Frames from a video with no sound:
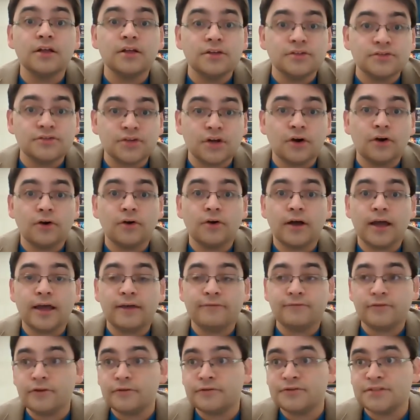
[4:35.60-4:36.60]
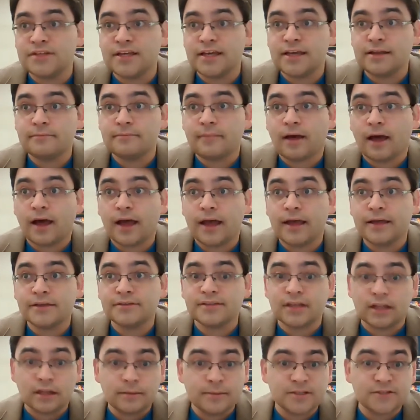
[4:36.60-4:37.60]
So if you've seen my
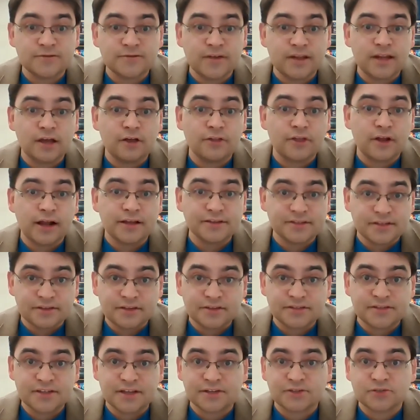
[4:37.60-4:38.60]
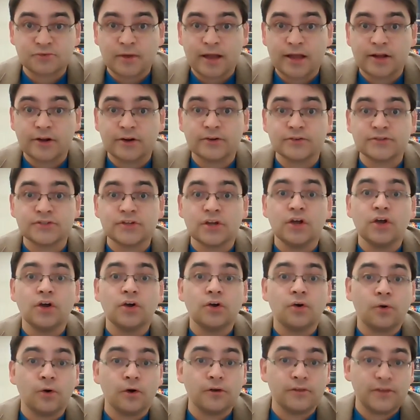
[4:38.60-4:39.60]
syllabus video that I sent to 6th graders
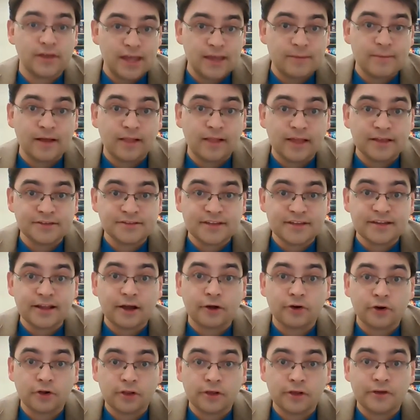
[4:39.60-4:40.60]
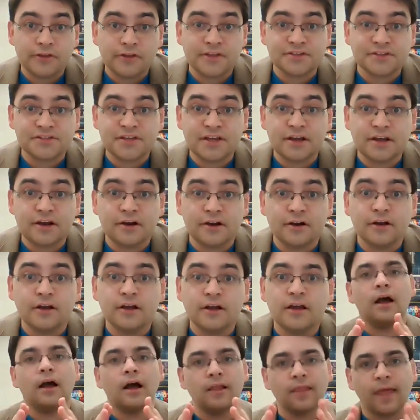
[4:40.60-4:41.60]
or the email I sent out earlier this year,
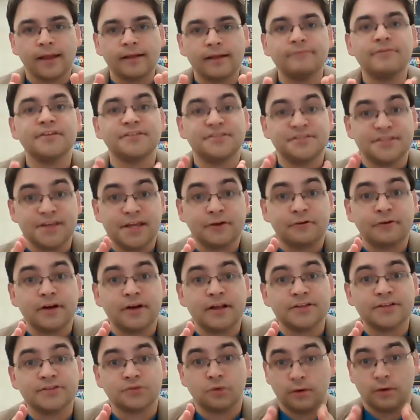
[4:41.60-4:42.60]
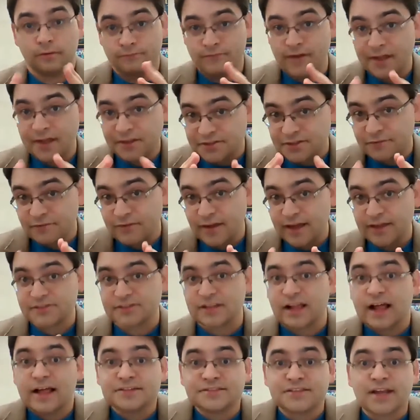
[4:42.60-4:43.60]
a lot of the synchronous or face-to-face
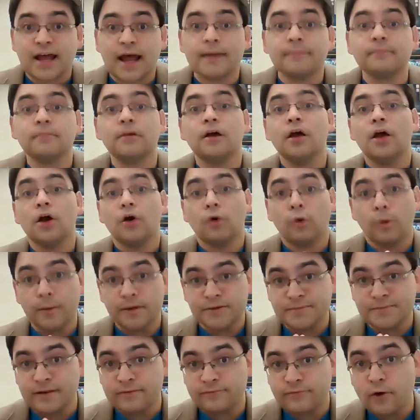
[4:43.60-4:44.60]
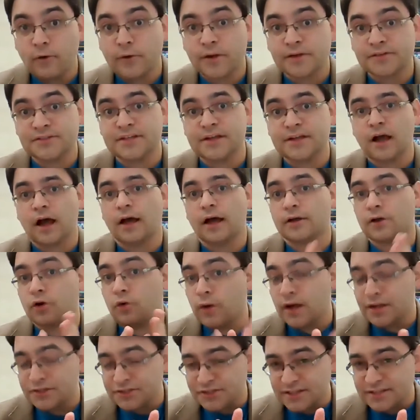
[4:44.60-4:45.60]
class time will be spent focusing on
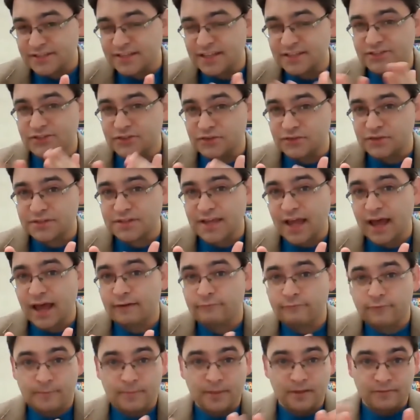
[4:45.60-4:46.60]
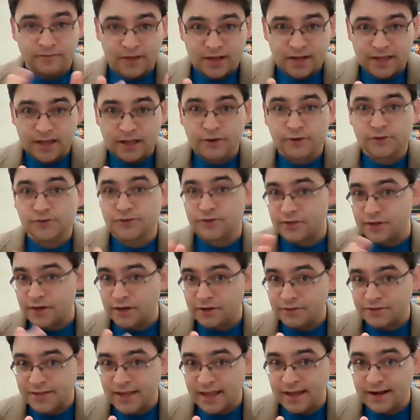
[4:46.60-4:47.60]
questions that students have from the videos or the
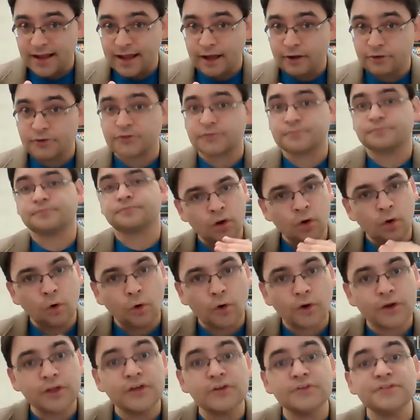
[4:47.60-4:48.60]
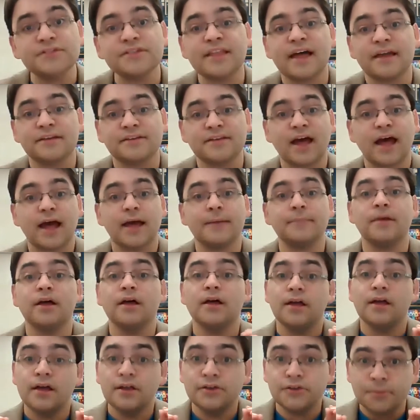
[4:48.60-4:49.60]
notes handout, or using that time
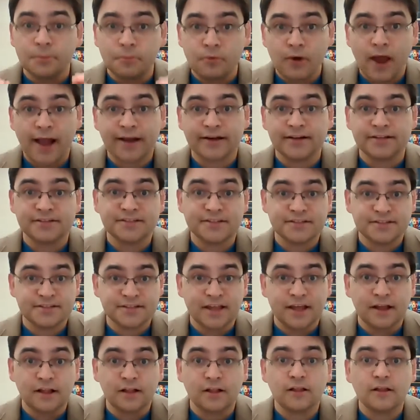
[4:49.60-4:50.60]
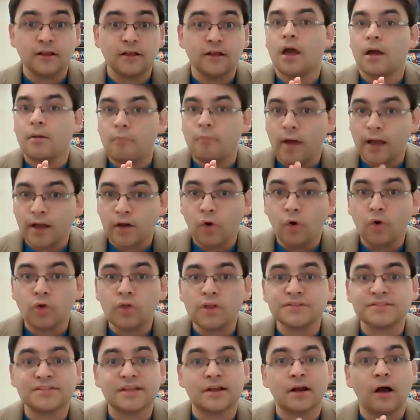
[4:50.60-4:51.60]
to practice a skill. My goal
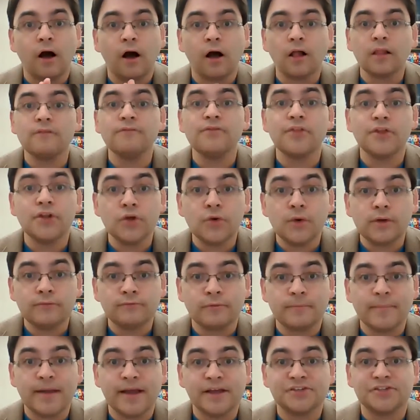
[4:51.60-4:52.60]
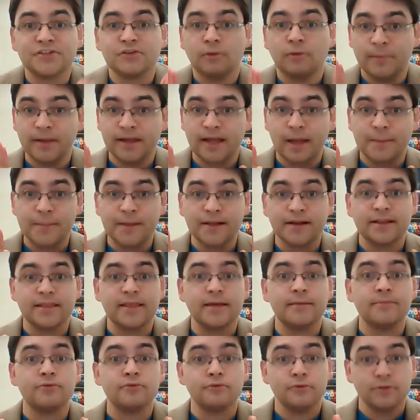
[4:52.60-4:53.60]
is that all of the new information will be coming to
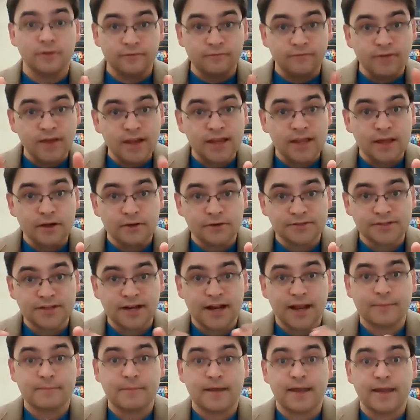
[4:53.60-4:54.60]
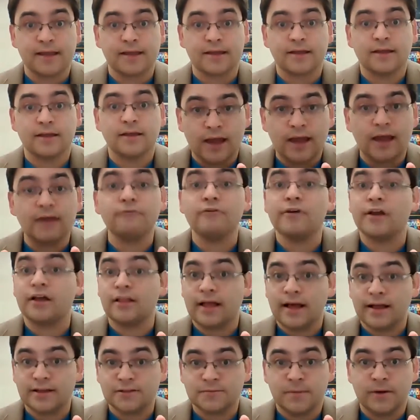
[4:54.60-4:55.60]
them through the videos that I make. Every
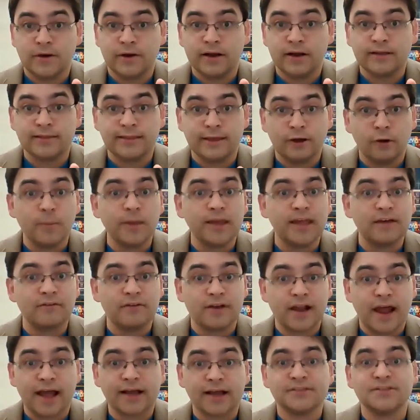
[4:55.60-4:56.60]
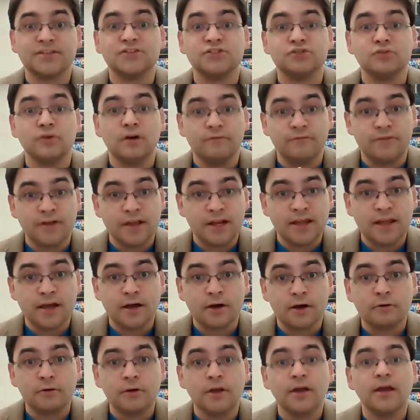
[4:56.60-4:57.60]
class period, they will be given access to a
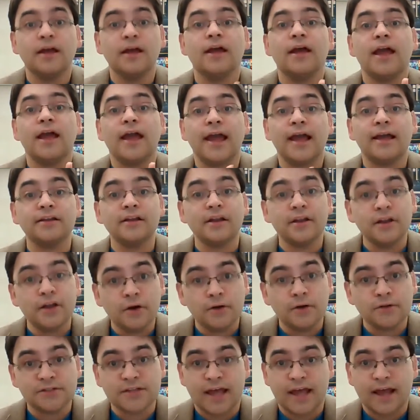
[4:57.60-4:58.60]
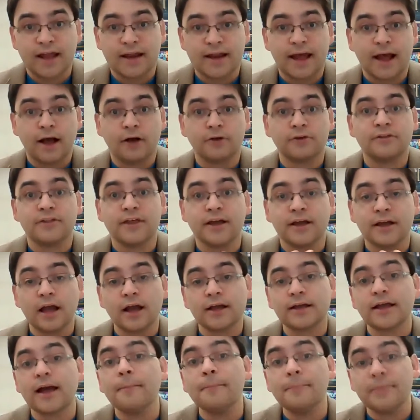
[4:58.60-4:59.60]
video and a notes handout that
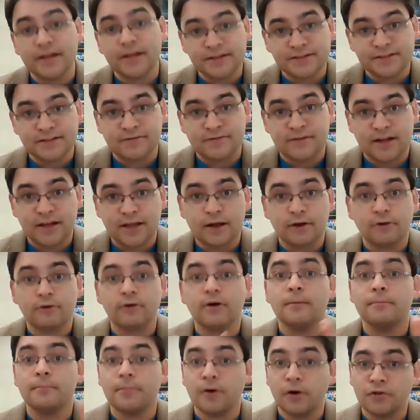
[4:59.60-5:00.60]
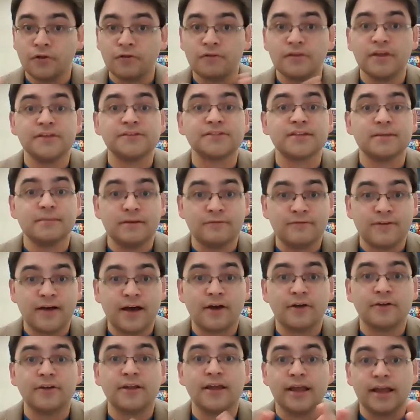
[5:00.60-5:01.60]
accompanies the video. Both of these can be
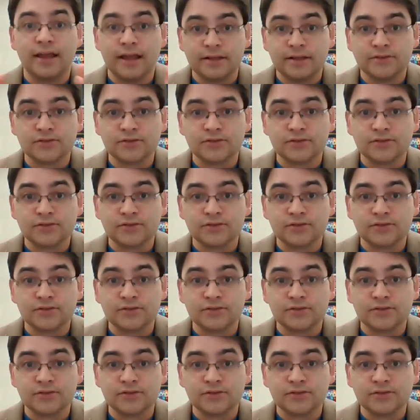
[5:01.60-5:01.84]
found in